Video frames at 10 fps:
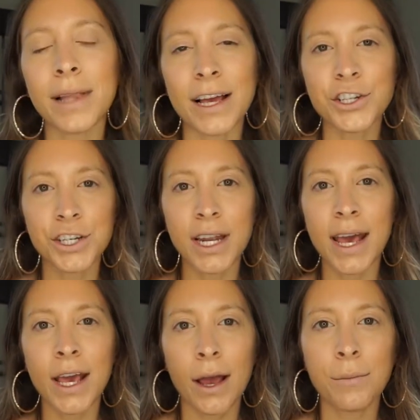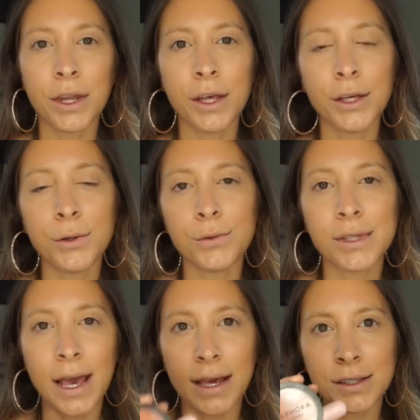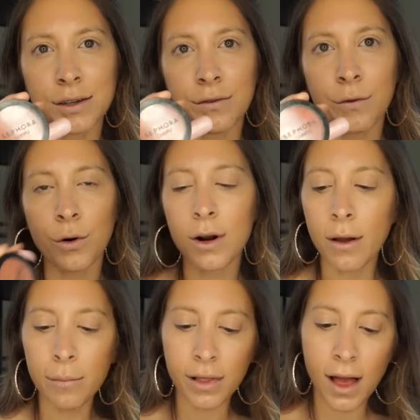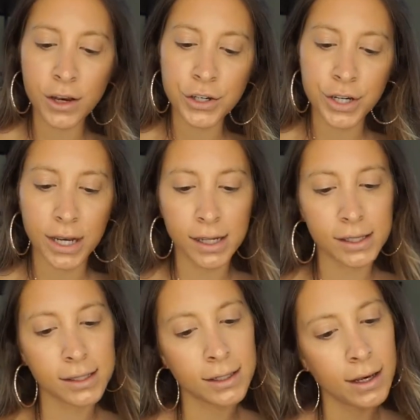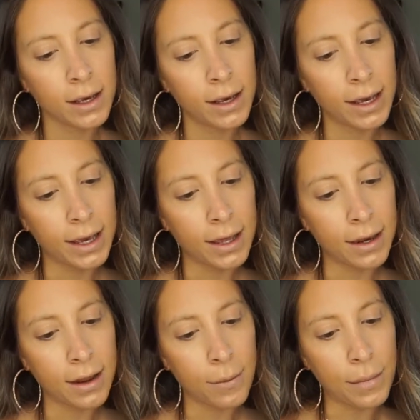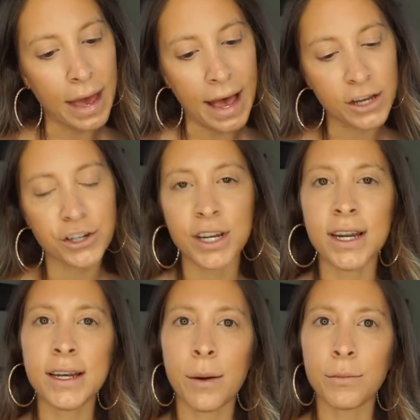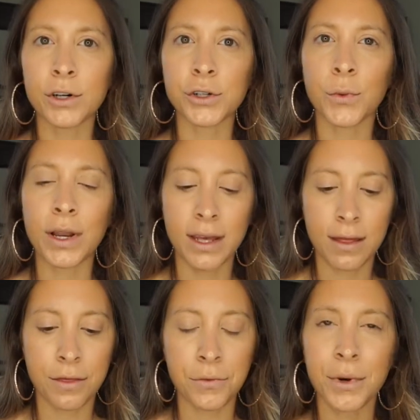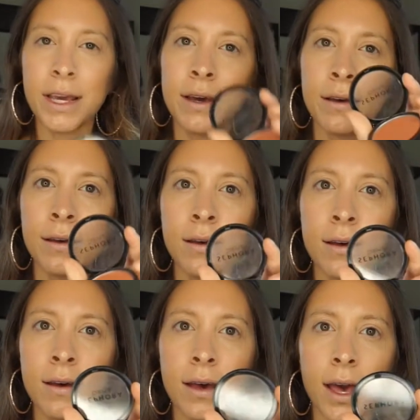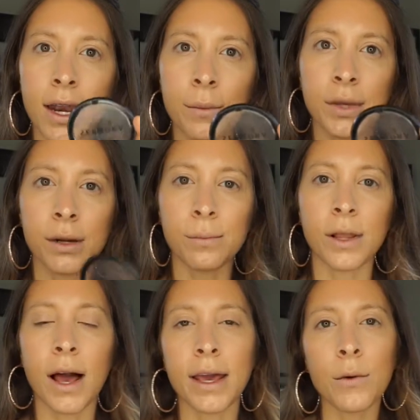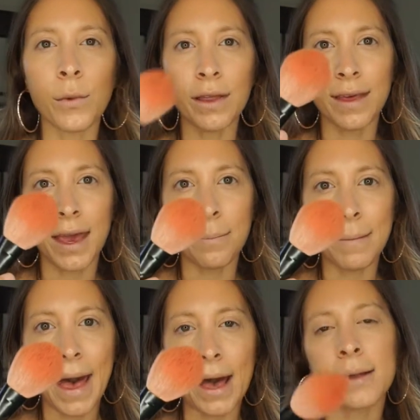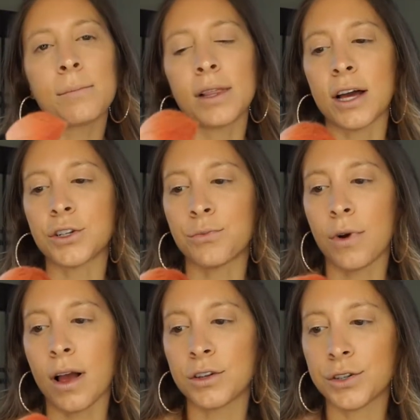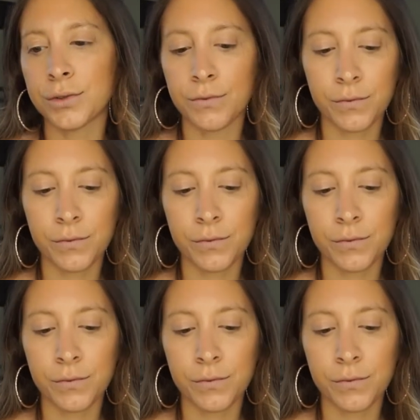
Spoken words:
blush today, I'm going to use a Sephora blush. It's in Passionate number 23, and I'm going to apply it with a MAC blush brush.